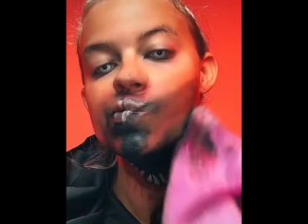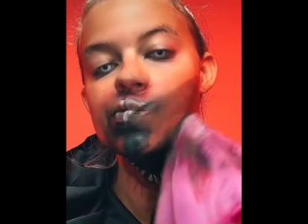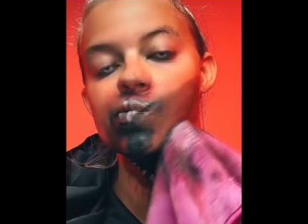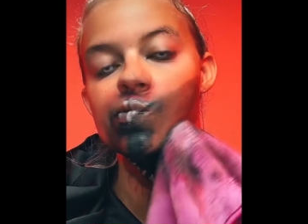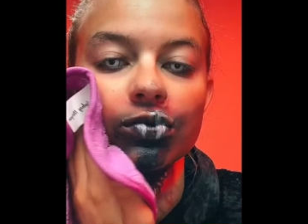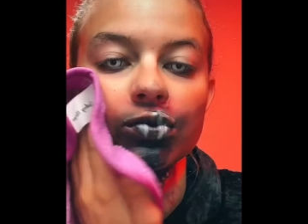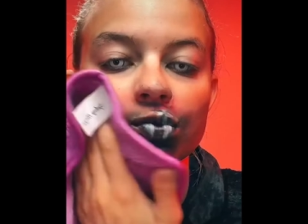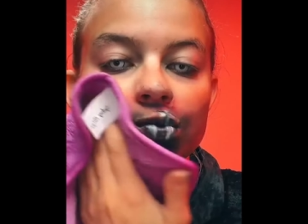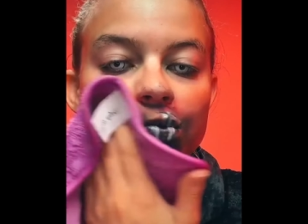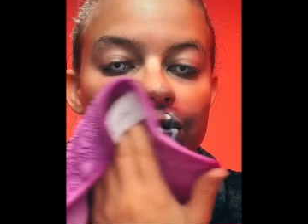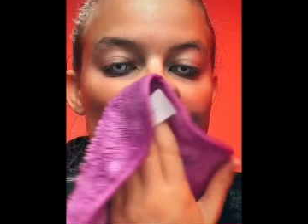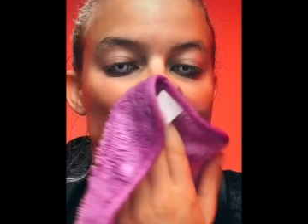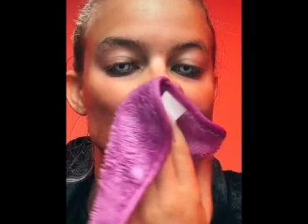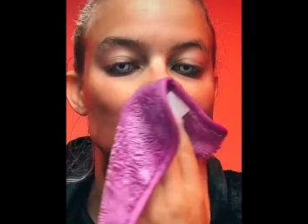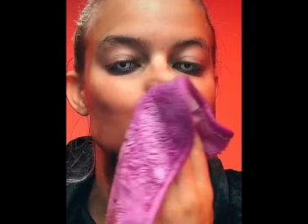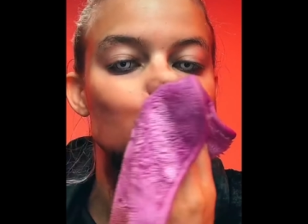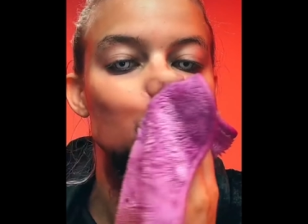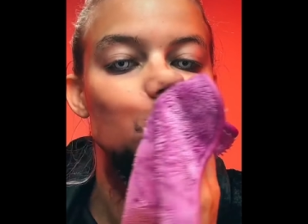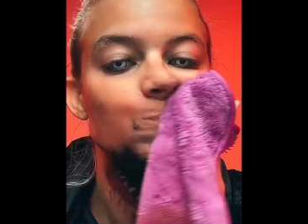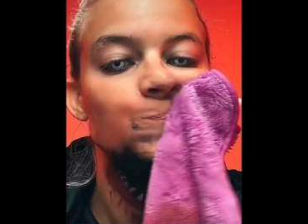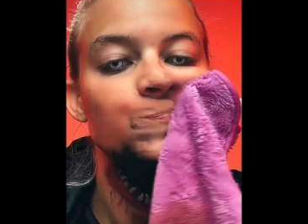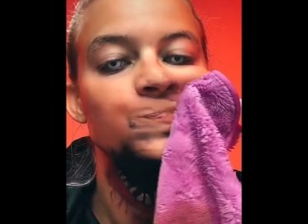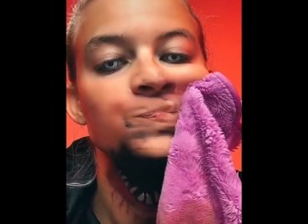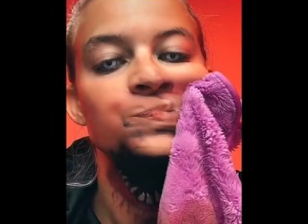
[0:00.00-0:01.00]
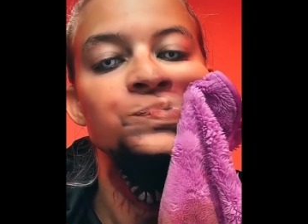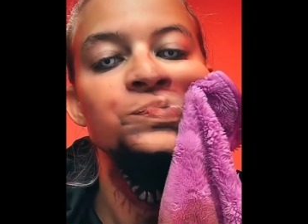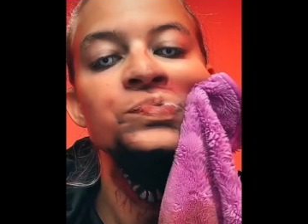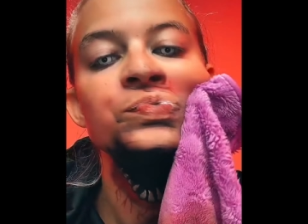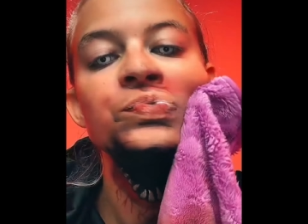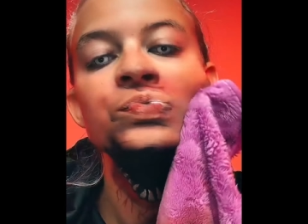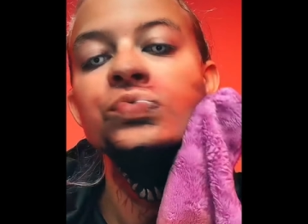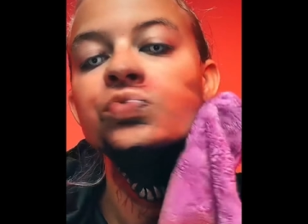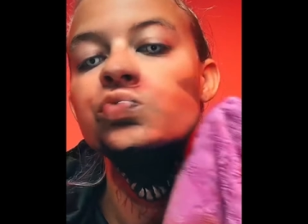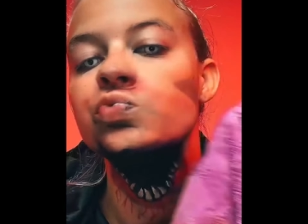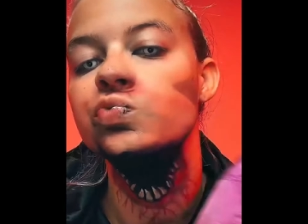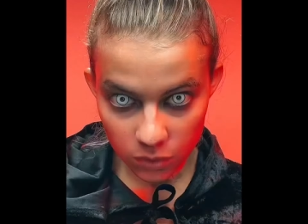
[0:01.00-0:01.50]

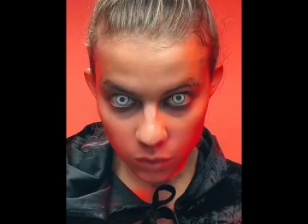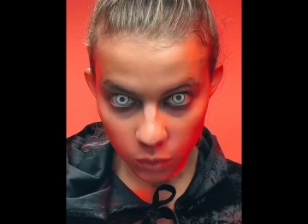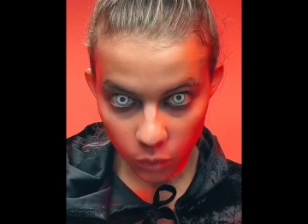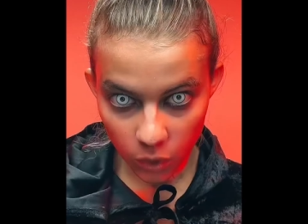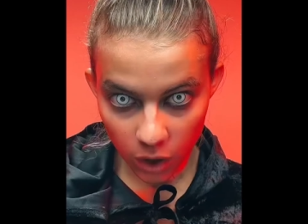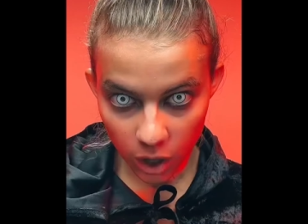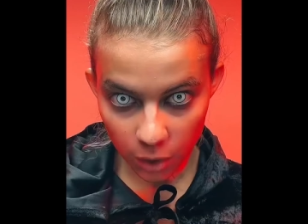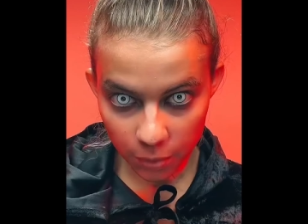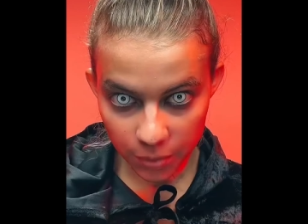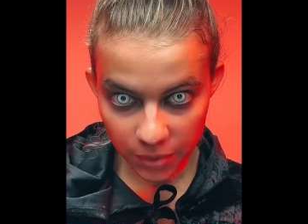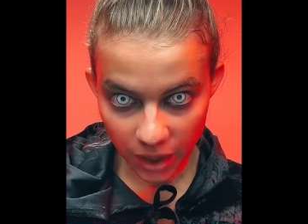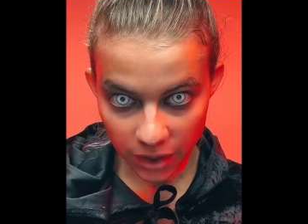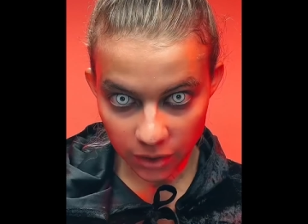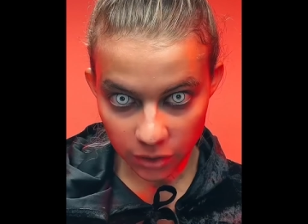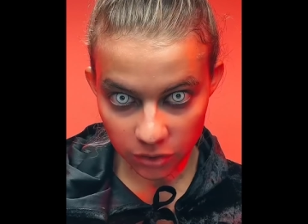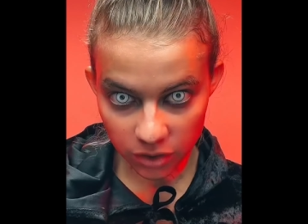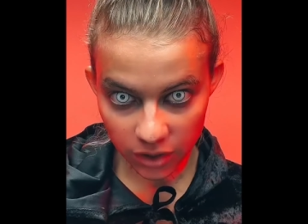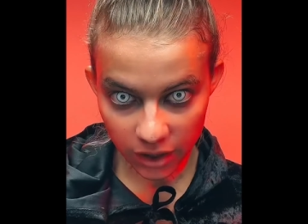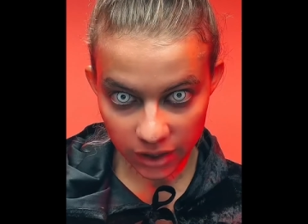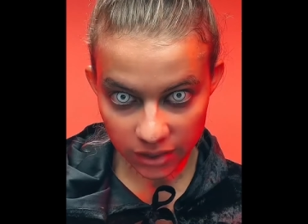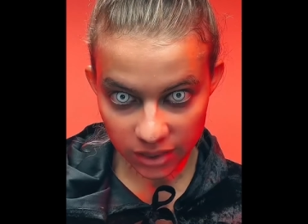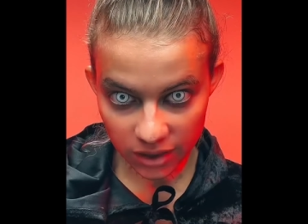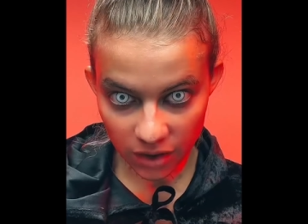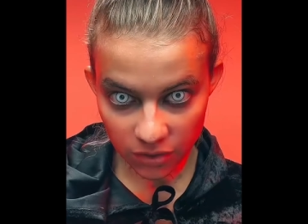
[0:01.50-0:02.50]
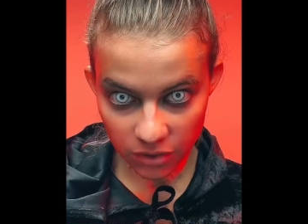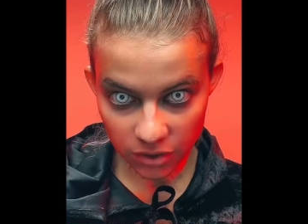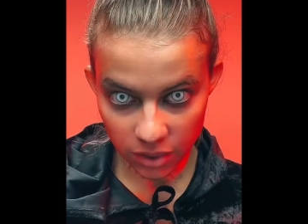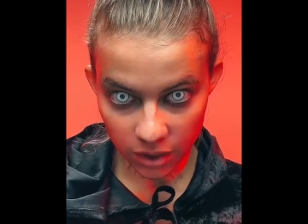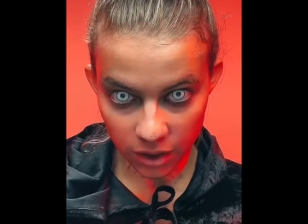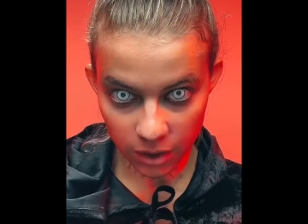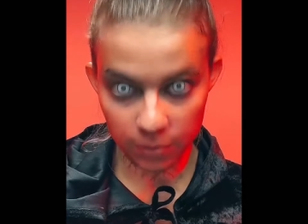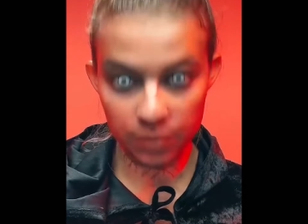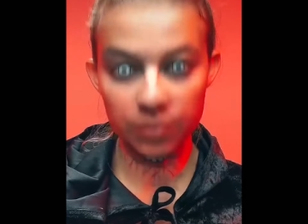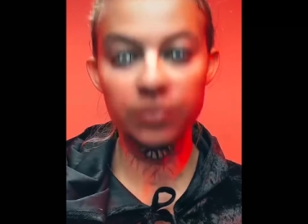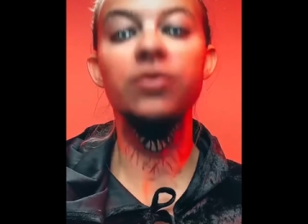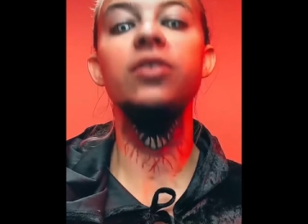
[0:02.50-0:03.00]
Mm-hmm. Well, that looks like it's
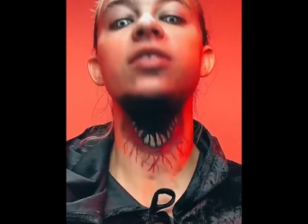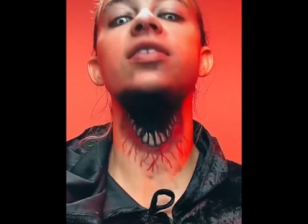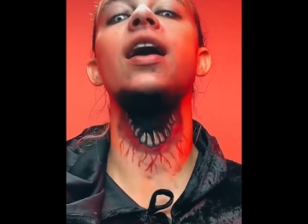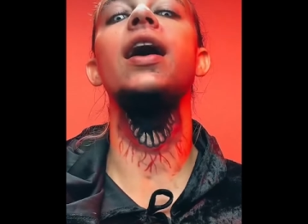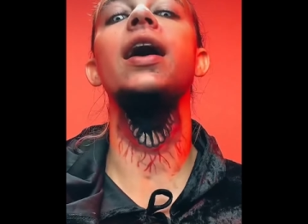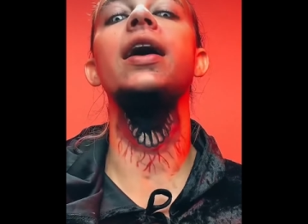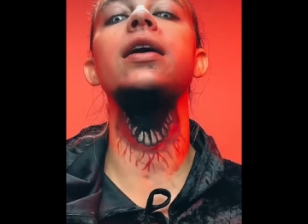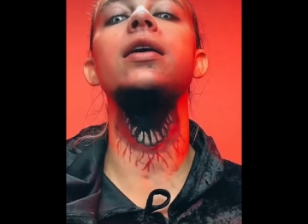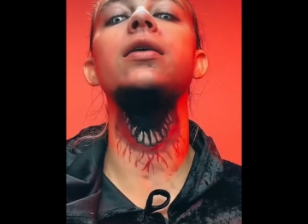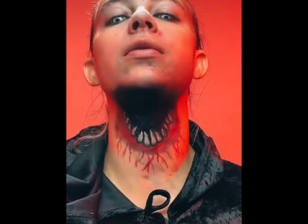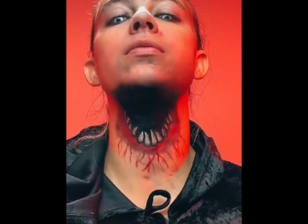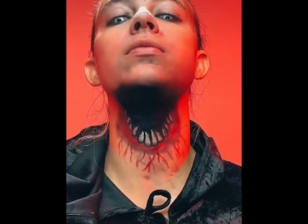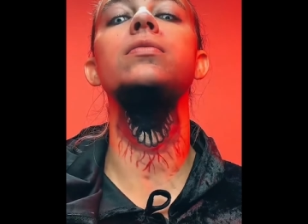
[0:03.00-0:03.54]
everything. Psych!